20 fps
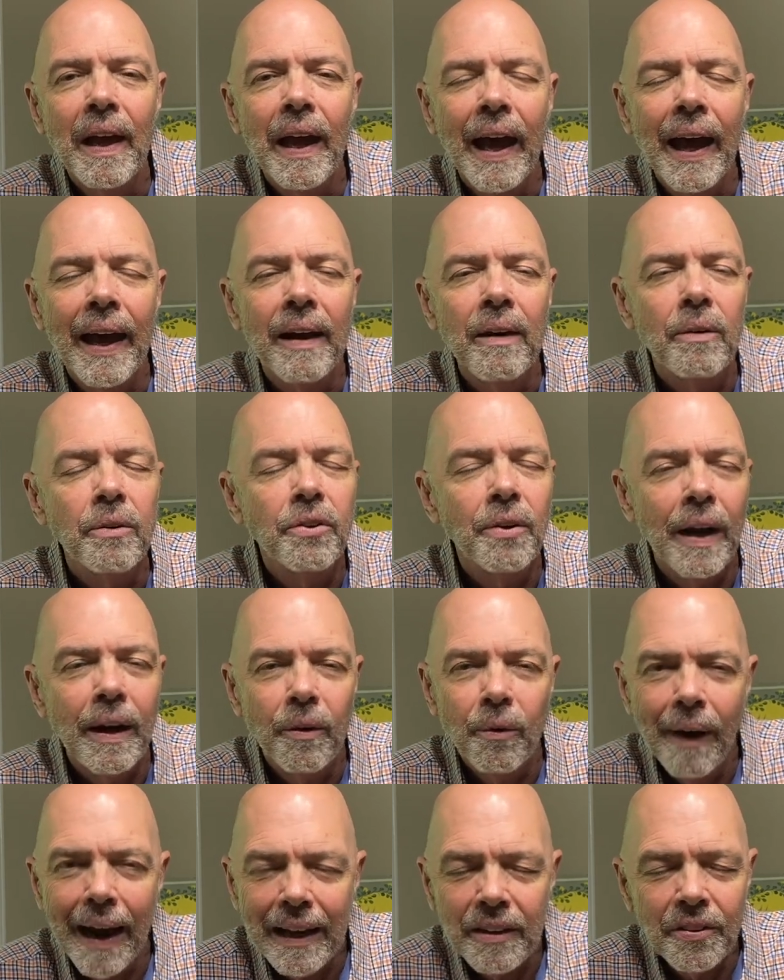I don't try to
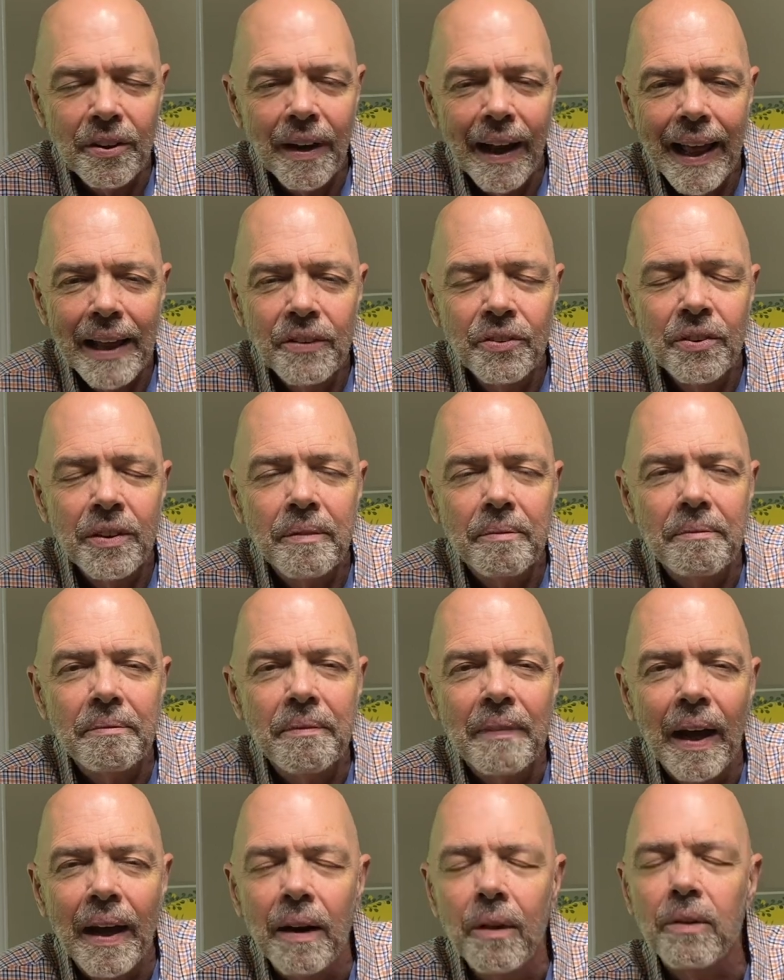rationalize it.
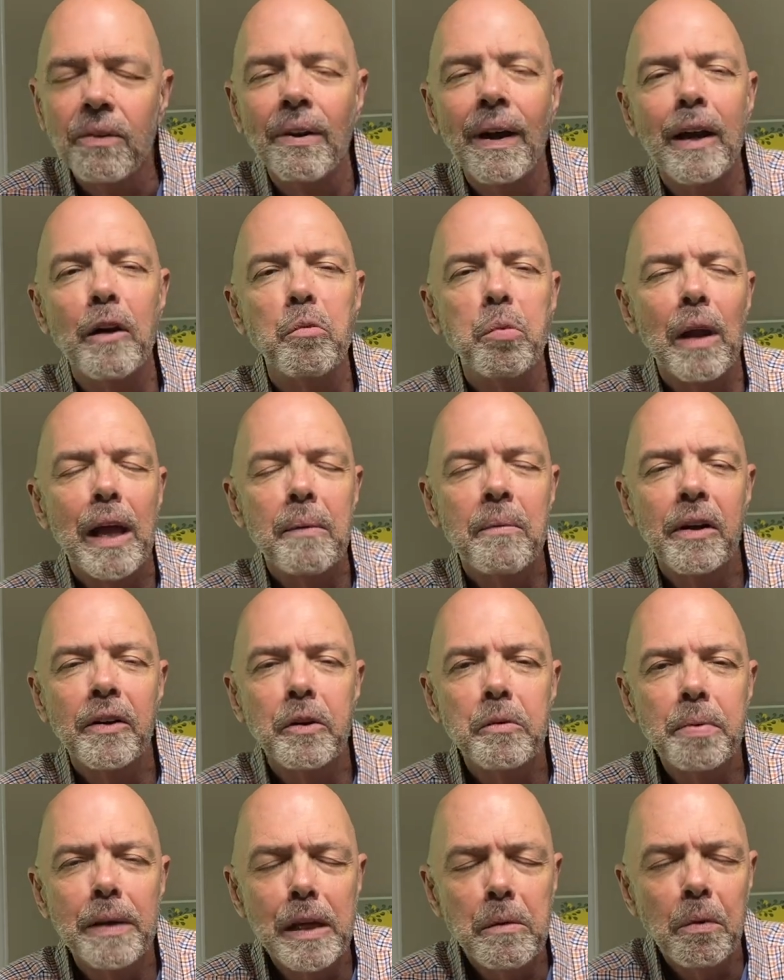I don't try to blame
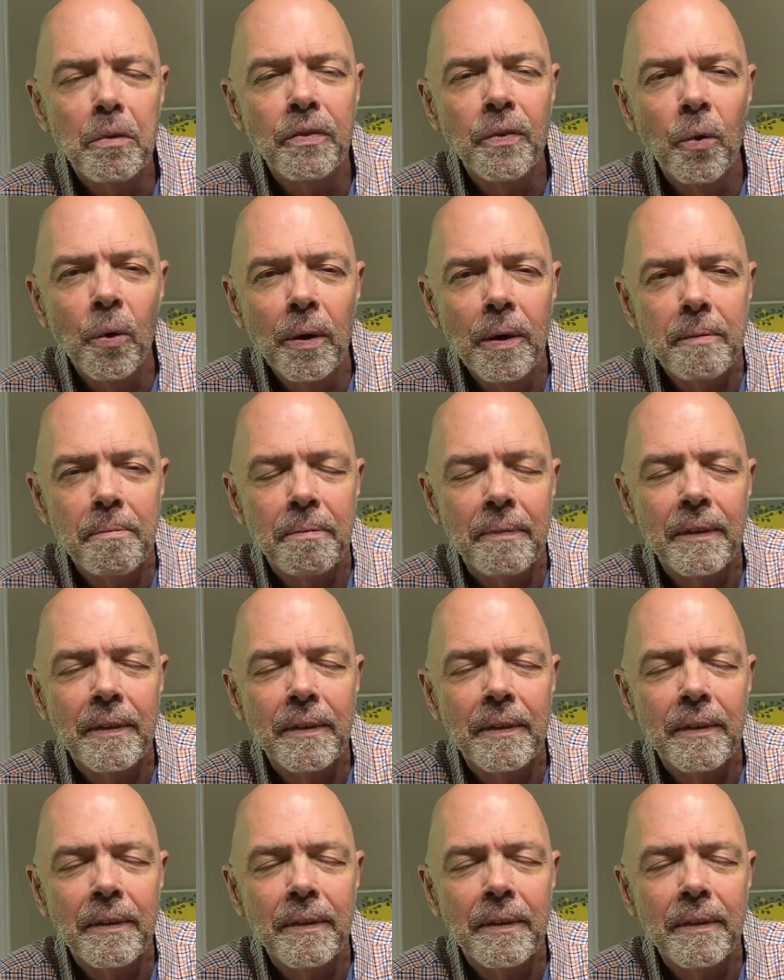other people for it.